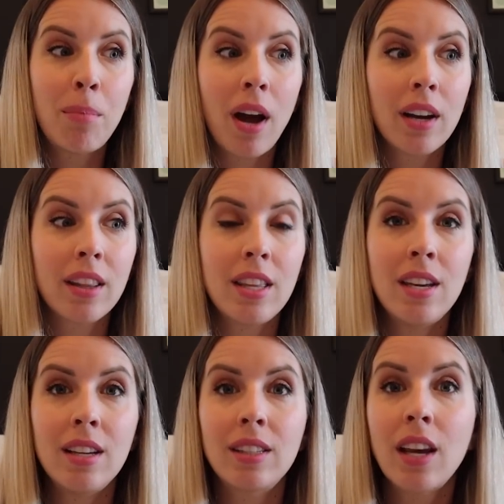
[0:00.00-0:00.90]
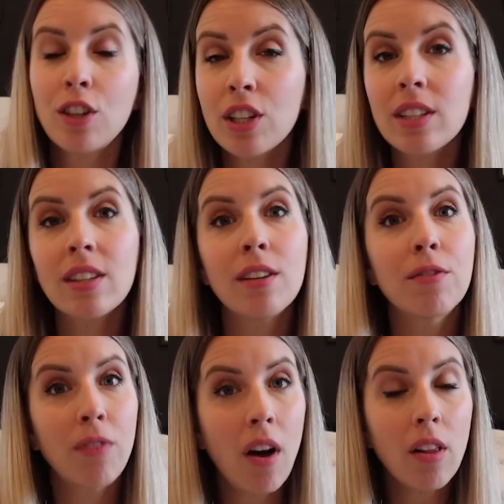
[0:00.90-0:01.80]
But the sessions that
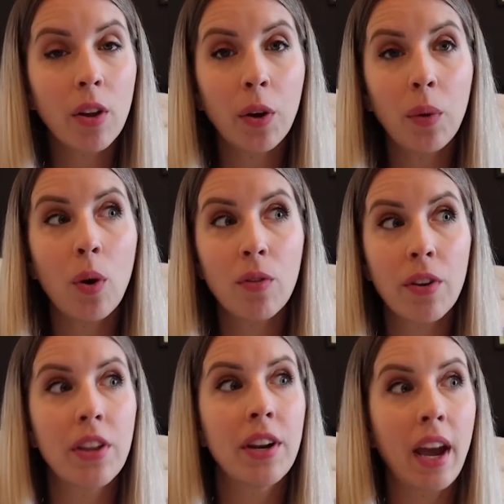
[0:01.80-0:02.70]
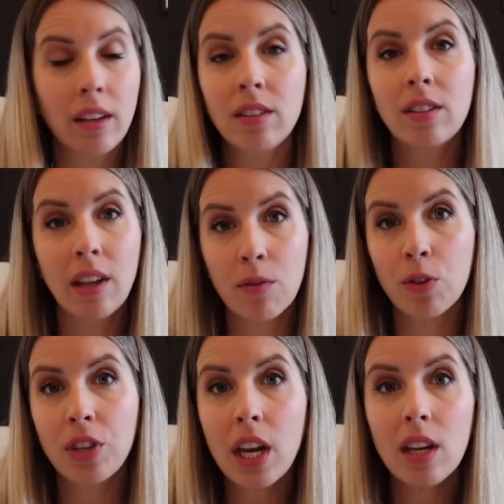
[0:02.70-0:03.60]
follow over the next
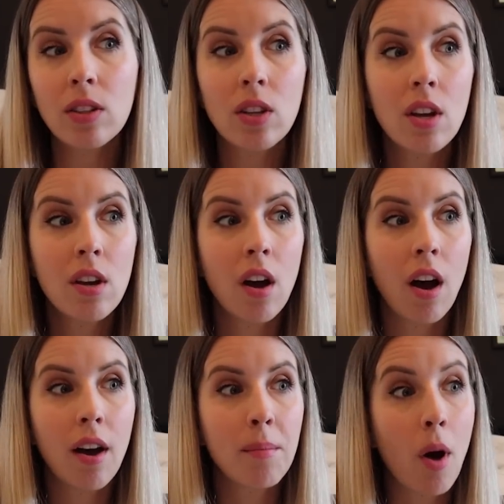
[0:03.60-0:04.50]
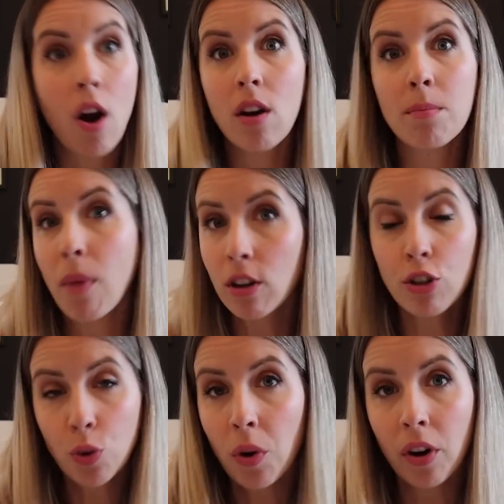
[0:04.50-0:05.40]
several days are much
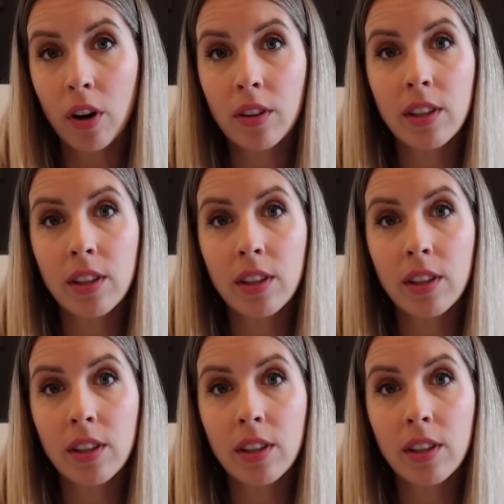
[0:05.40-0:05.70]
shorter.